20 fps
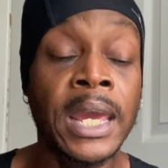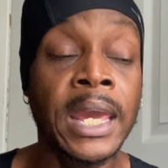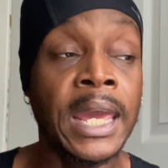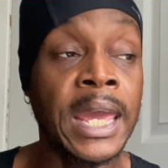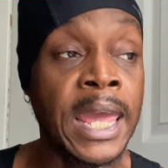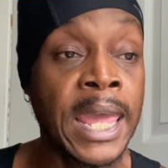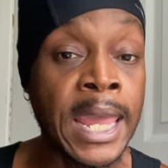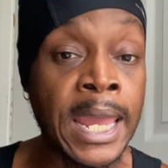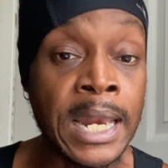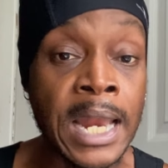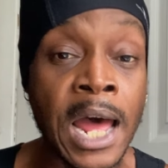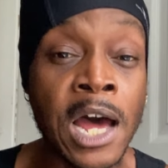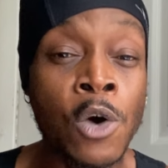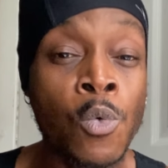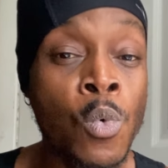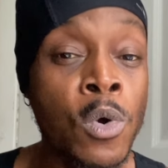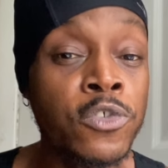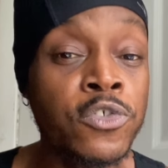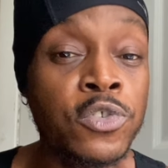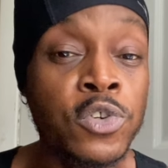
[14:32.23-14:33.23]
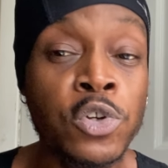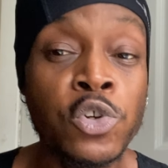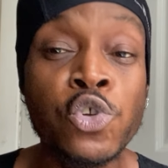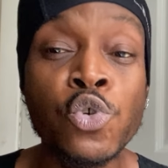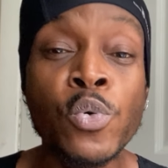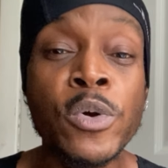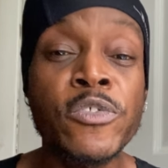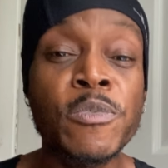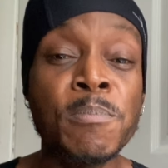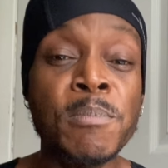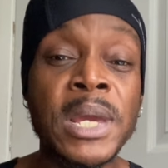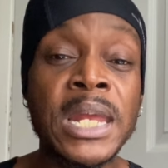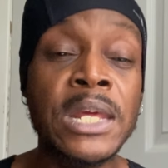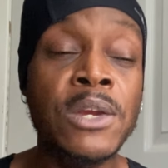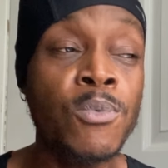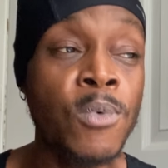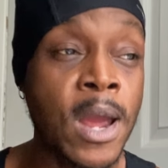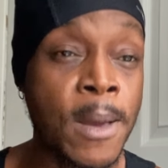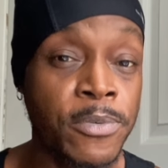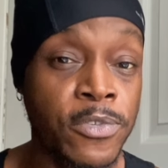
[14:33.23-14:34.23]
And I want you to do as many
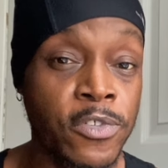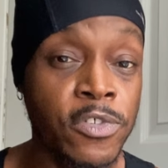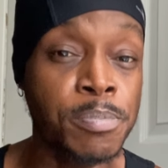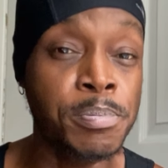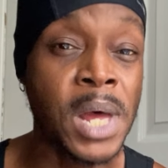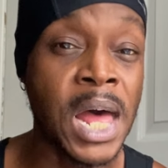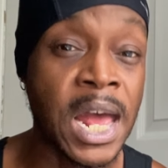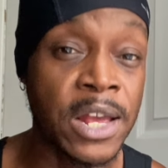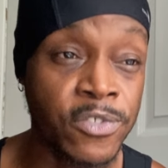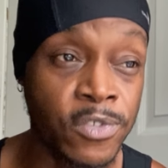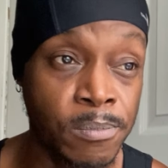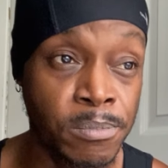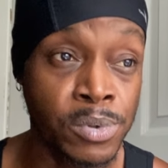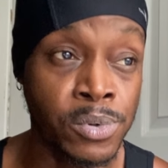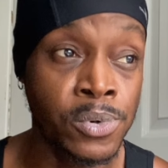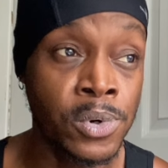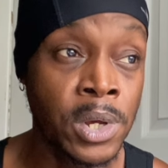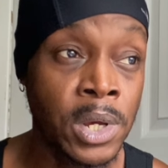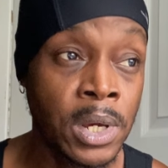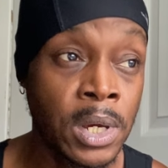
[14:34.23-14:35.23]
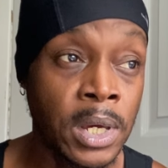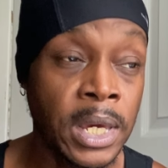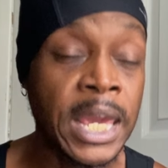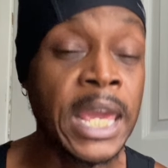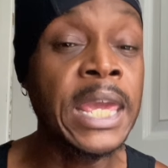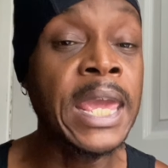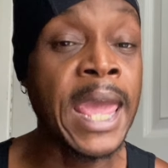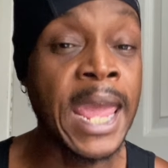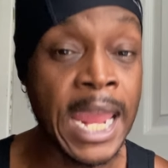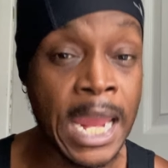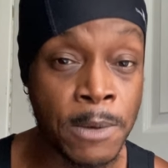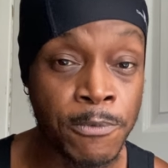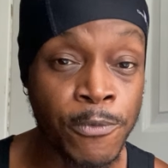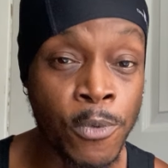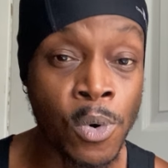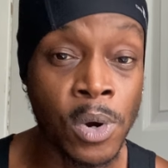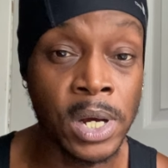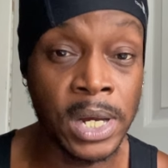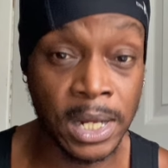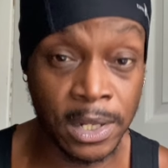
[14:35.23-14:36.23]
reps as possible and aim
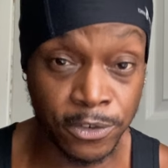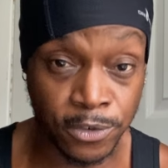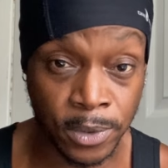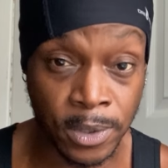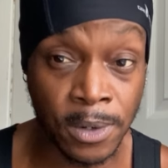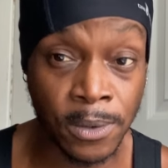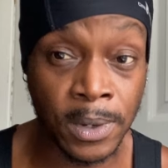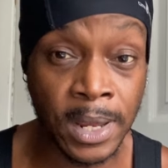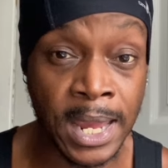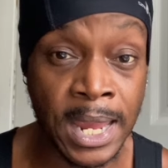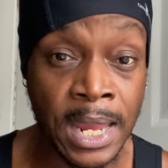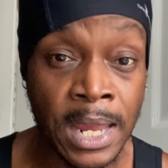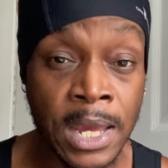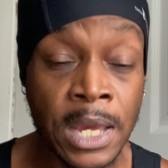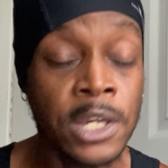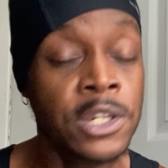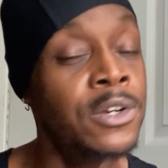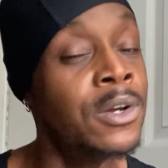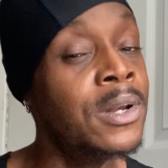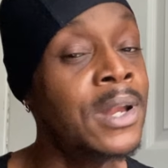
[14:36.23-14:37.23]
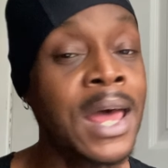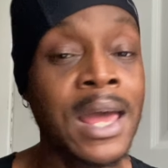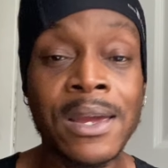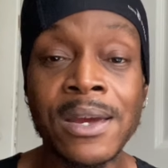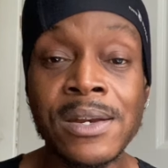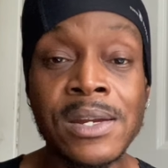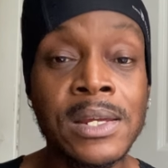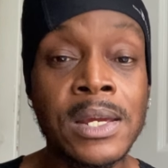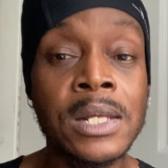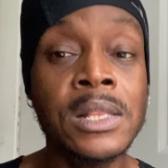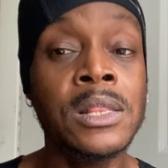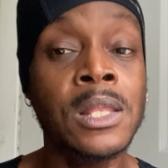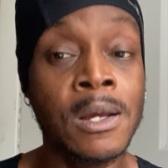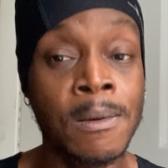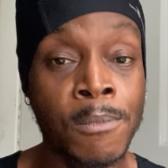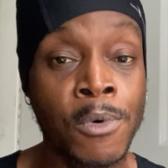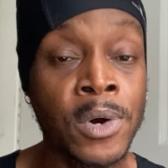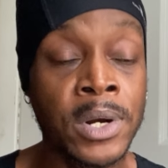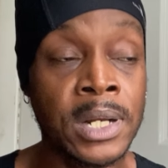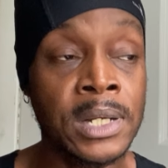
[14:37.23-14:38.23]
for 100, okay? You're not going to get there
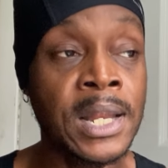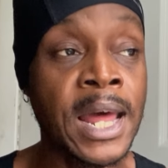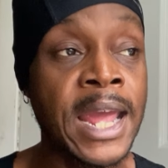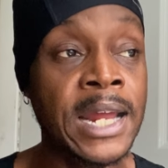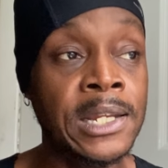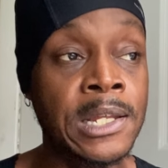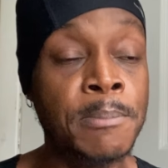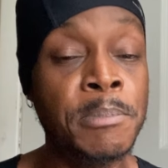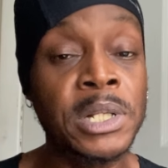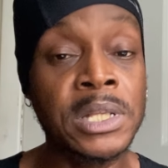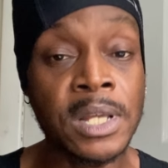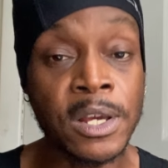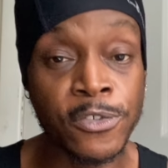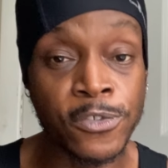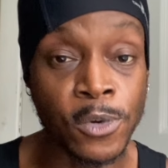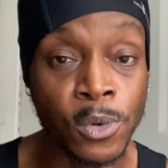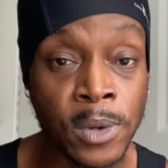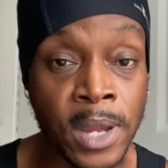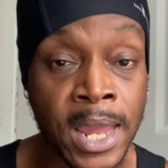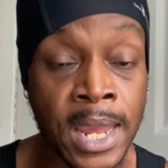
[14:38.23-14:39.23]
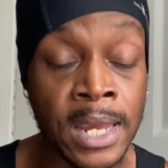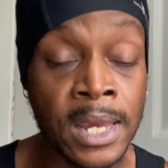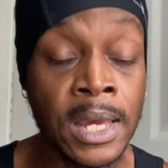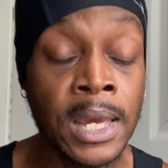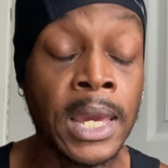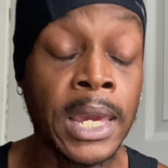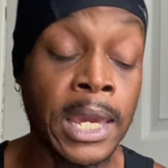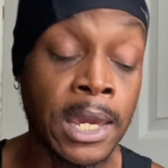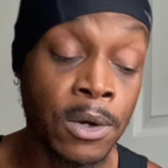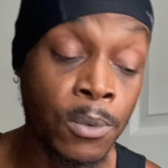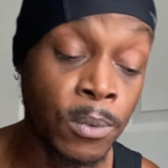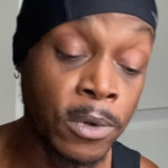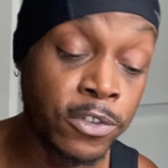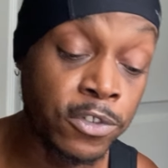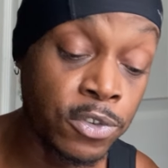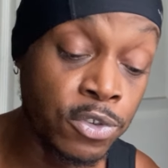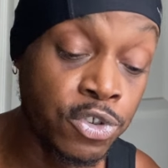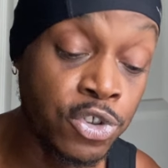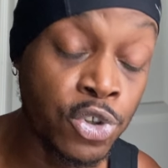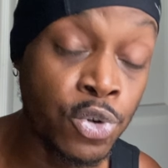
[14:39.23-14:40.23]
more than likely, but that's okay. And what
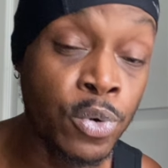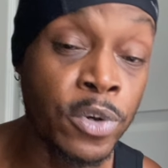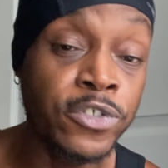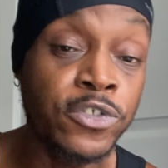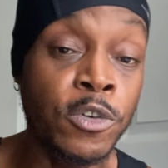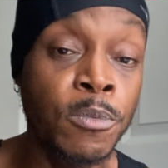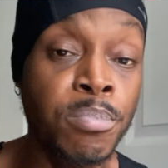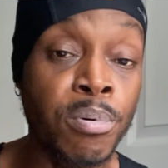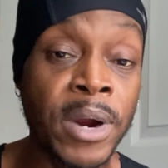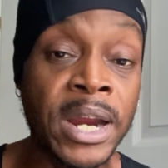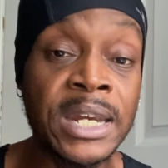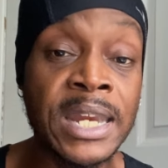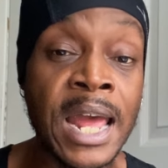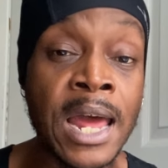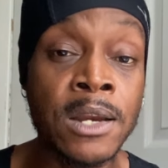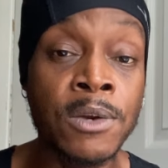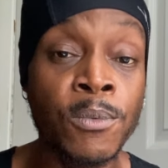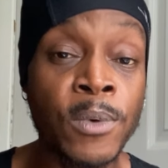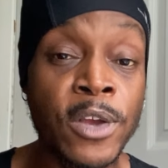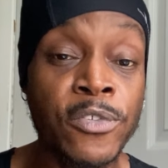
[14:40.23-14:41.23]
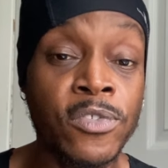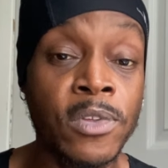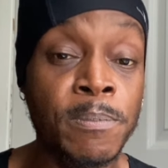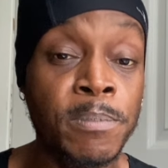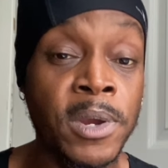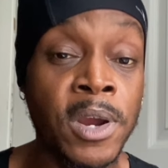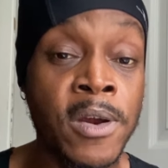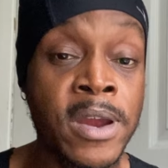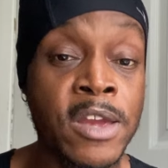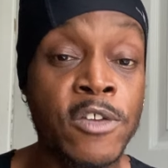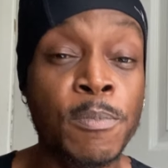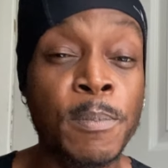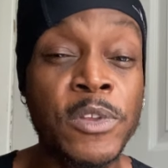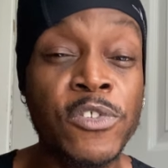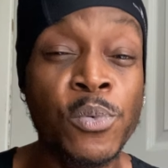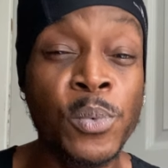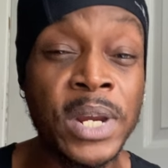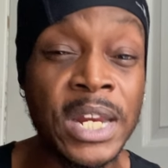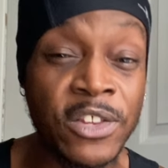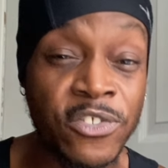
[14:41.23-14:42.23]
you do is you break down the resting periods
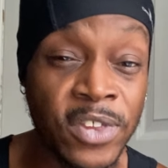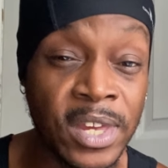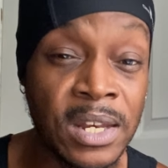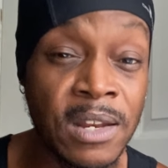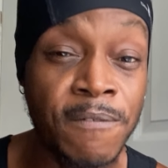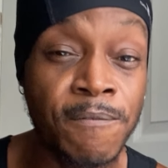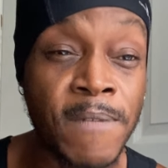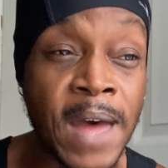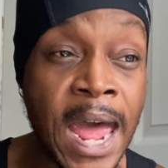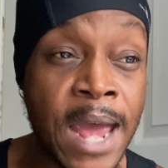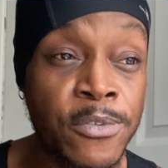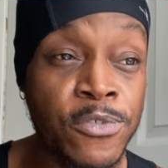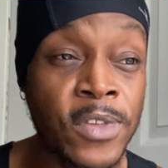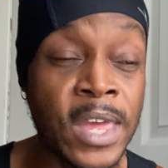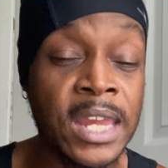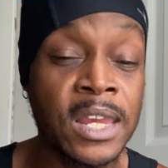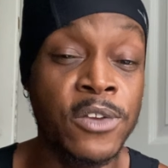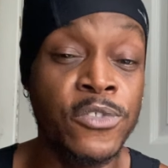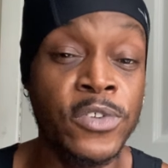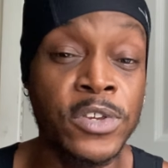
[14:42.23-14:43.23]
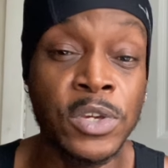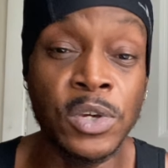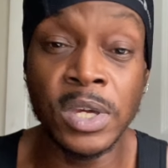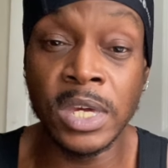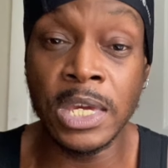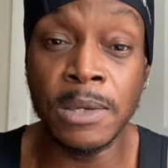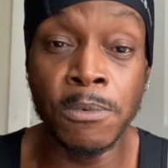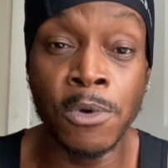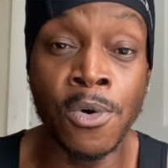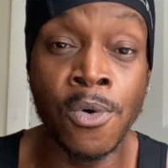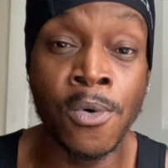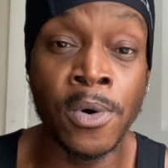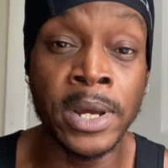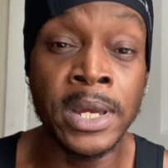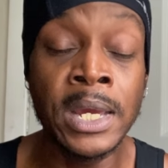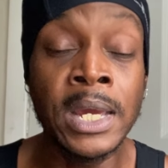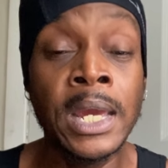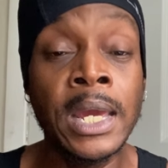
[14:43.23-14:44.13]
between 10 to 5 seconds and you keep going.